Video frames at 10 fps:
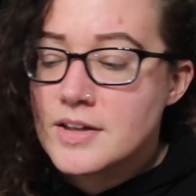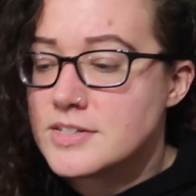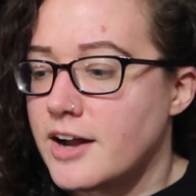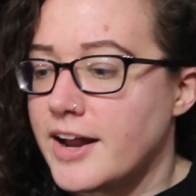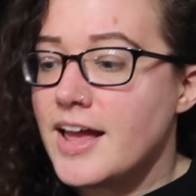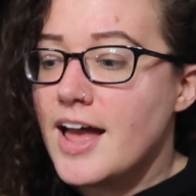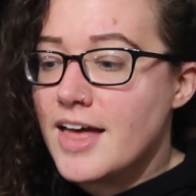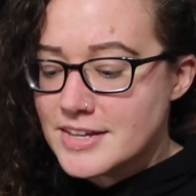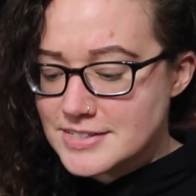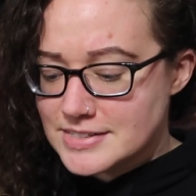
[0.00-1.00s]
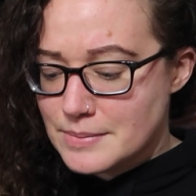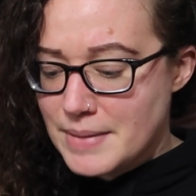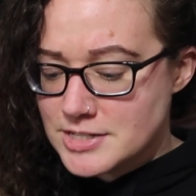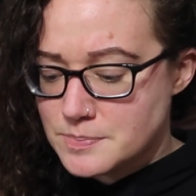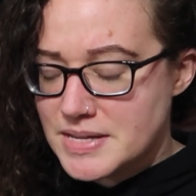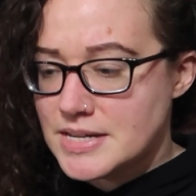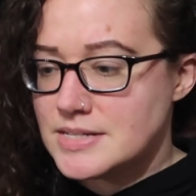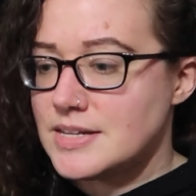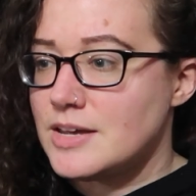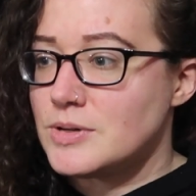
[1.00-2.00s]
Sorry. This is a men's
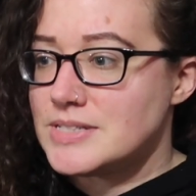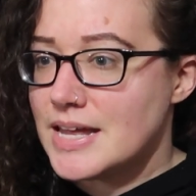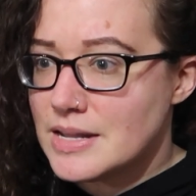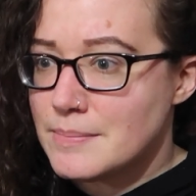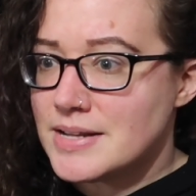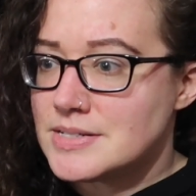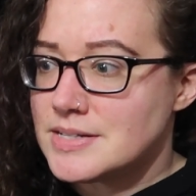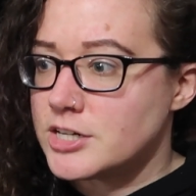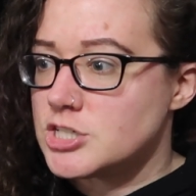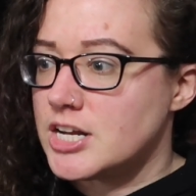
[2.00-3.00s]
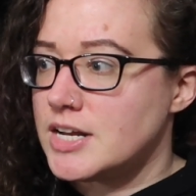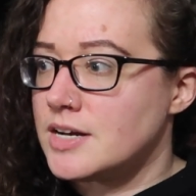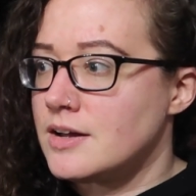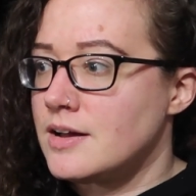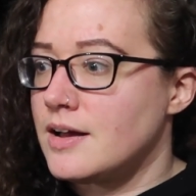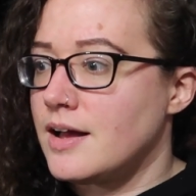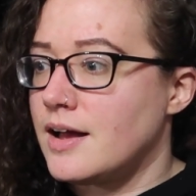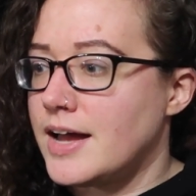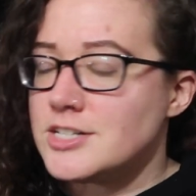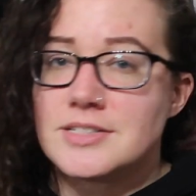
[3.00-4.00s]
piece. It was in the men's section.
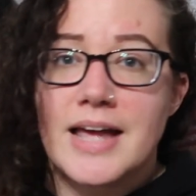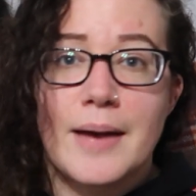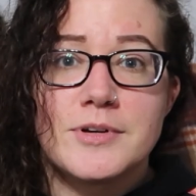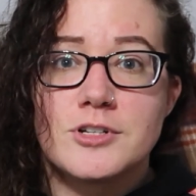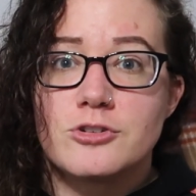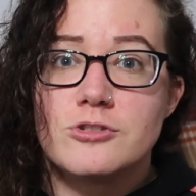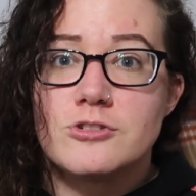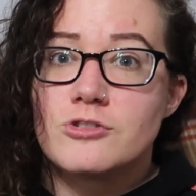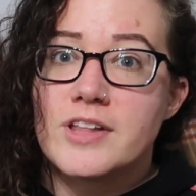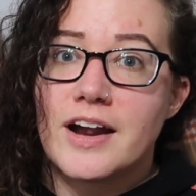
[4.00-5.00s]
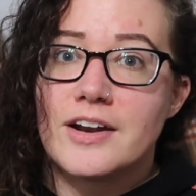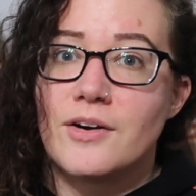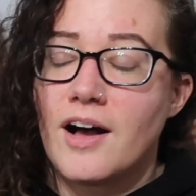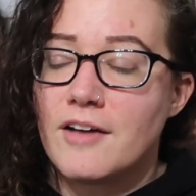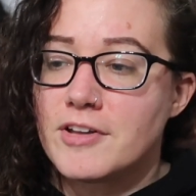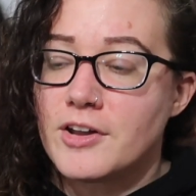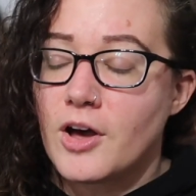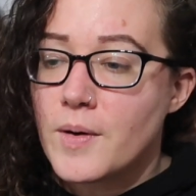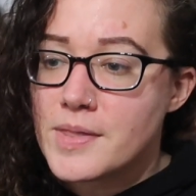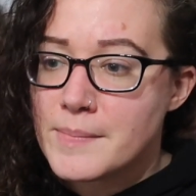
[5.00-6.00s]
I just happened to cruise through there. I don't often
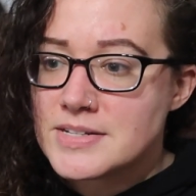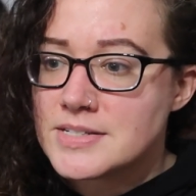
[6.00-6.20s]
go in the men's